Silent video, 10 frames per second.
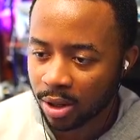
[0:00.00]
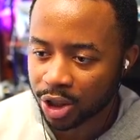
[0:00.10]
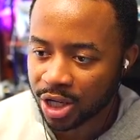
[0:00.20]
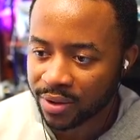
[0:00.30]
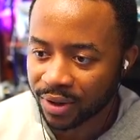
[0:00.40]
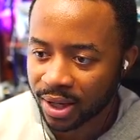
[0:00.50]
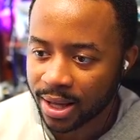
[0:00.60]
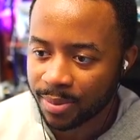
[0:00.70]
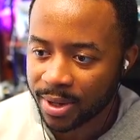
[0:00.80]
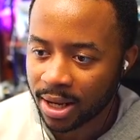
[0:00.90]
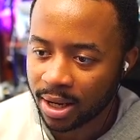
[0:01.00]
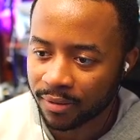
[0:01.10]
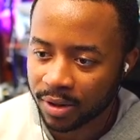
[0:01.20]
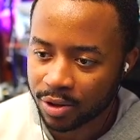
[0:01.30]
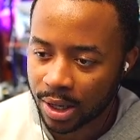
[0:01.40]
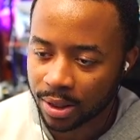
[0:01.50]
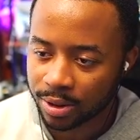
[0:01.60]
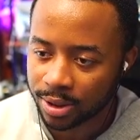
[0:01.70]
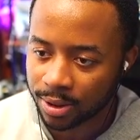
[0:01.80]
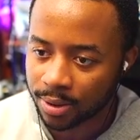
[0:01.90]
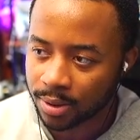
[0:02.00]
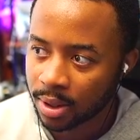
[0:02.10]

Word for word: Shiva at the beginning of the trailer too.